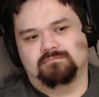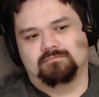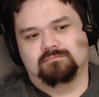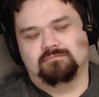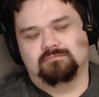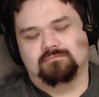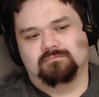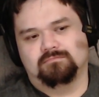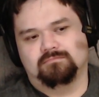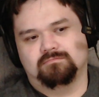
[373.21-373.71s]

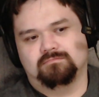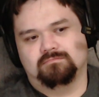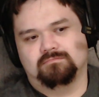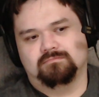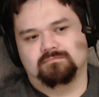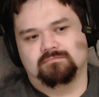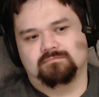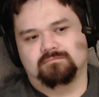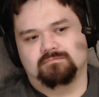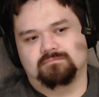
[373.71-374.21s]

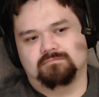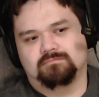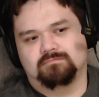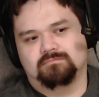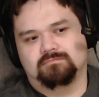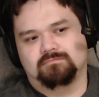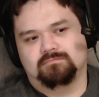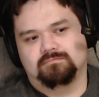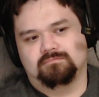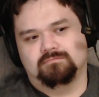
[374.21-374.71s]

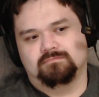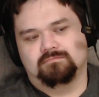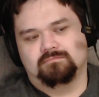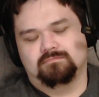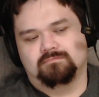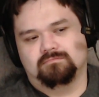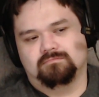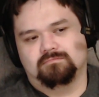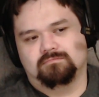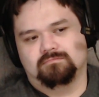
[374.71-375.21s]

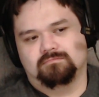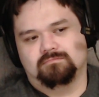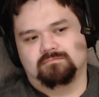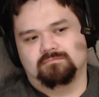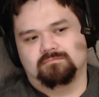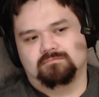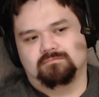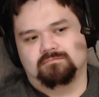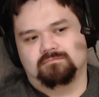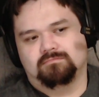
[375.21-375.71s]

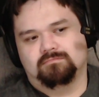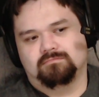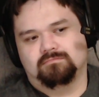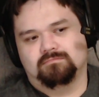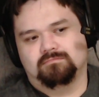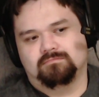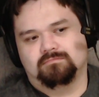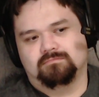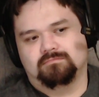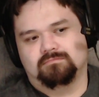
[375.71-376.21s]

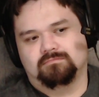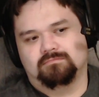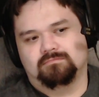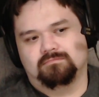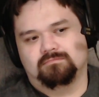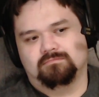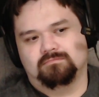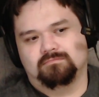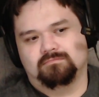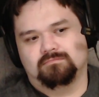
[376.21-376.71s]

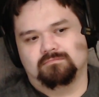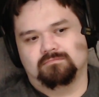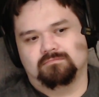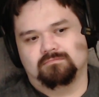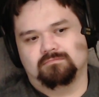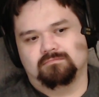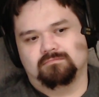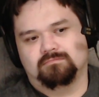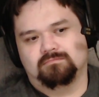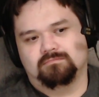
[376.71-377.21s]

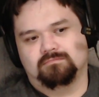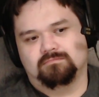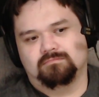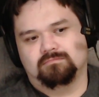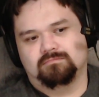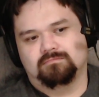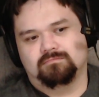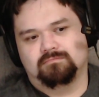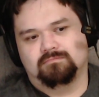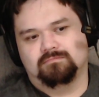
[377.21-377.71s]

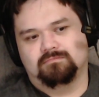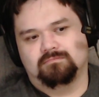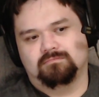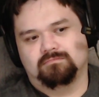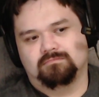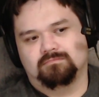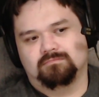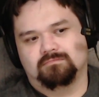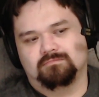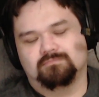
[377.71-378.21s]

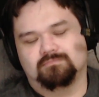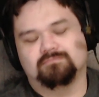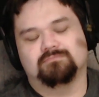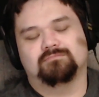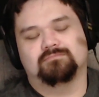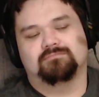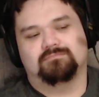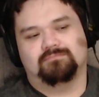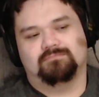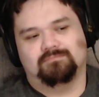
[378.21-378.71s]

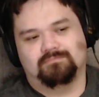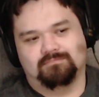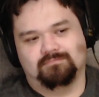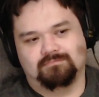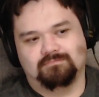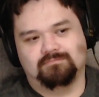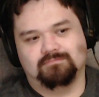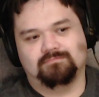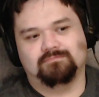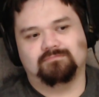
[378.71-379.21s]

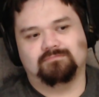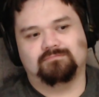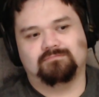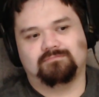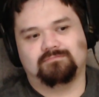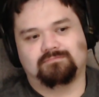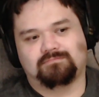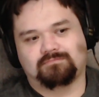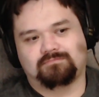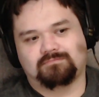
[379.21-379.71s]

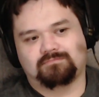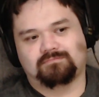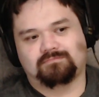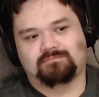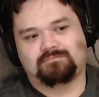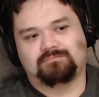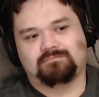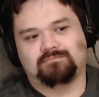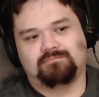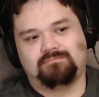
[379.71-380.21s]

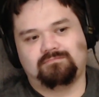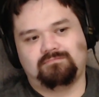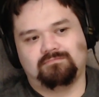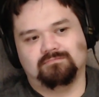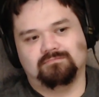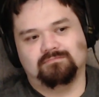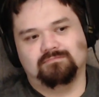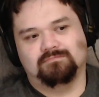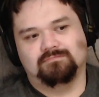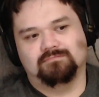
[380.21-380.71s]

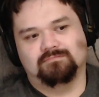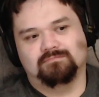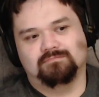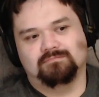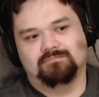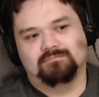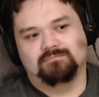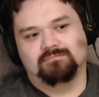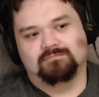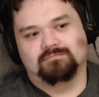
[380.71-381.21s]
(silent)